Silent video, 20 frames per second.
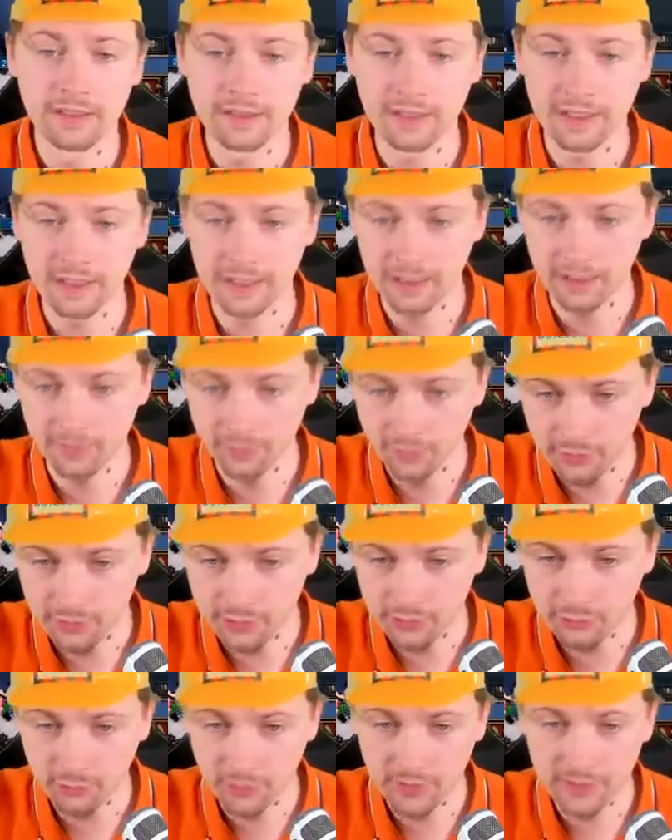take
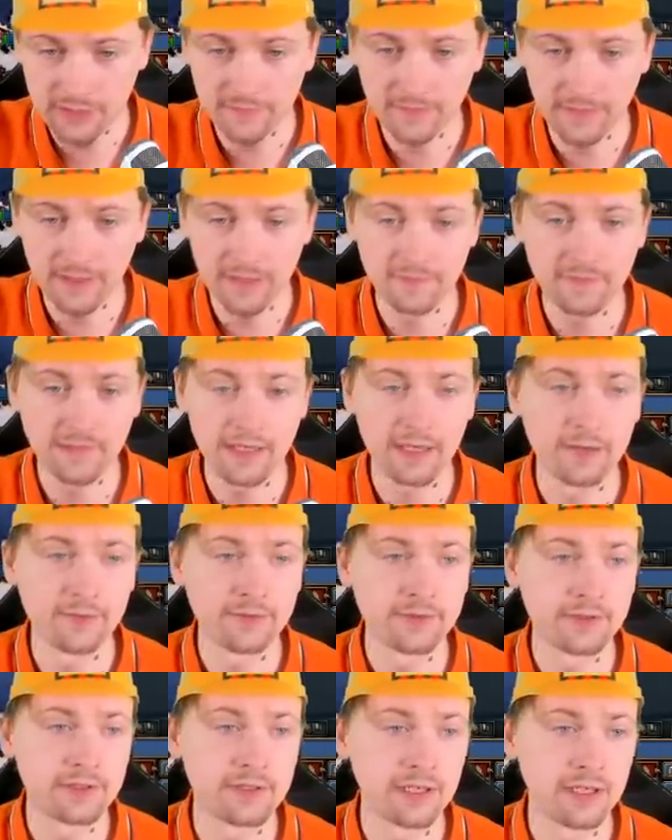another twenty-five
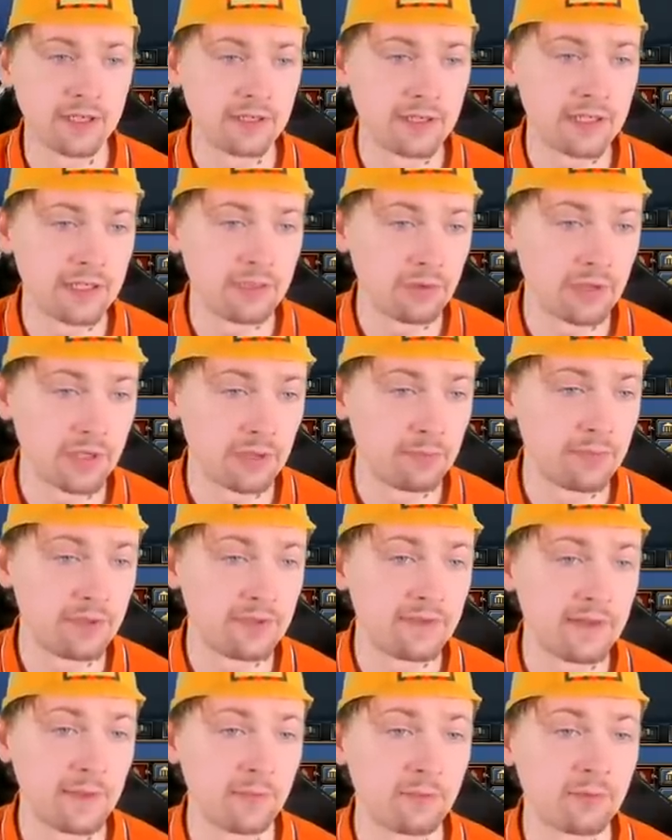thousand, and here we can
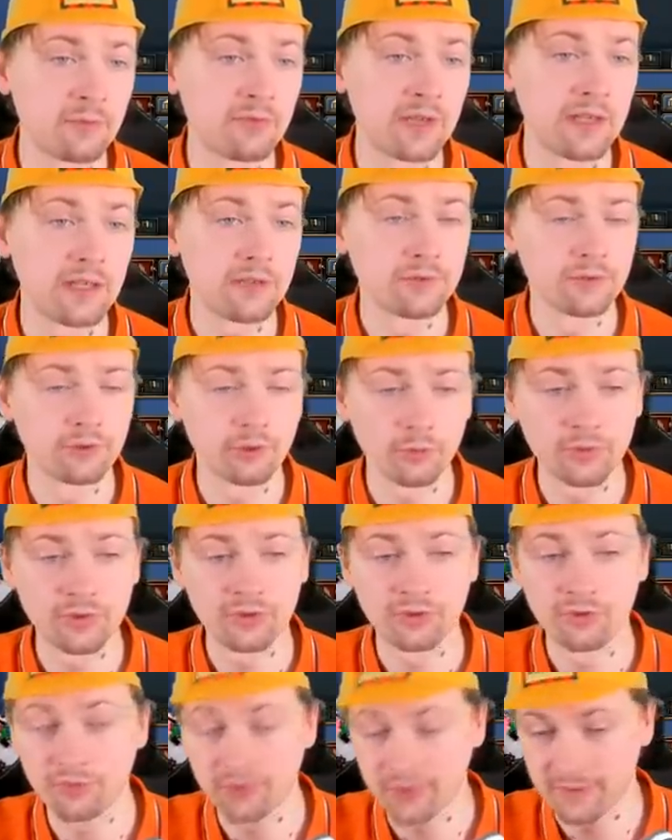build up two thousand troops
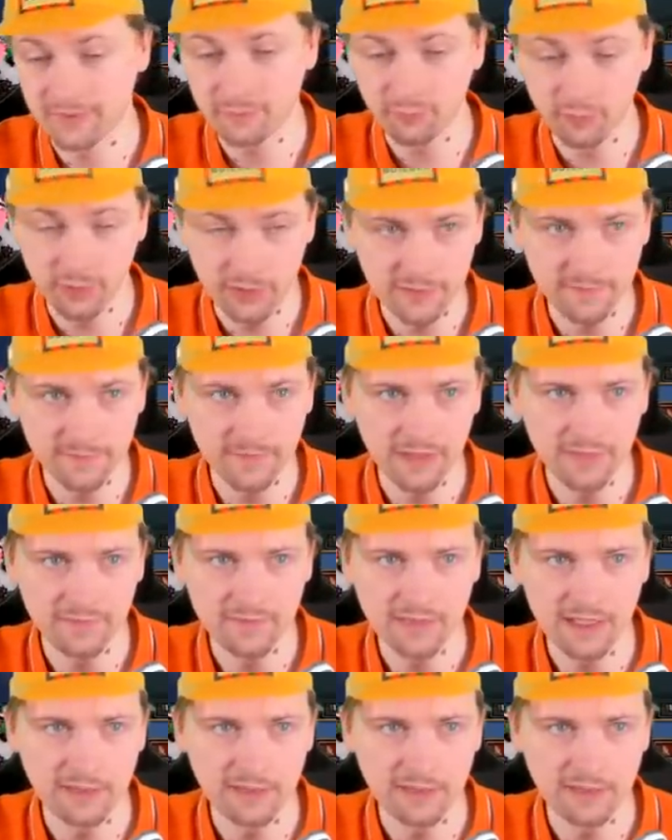to also have twenty-five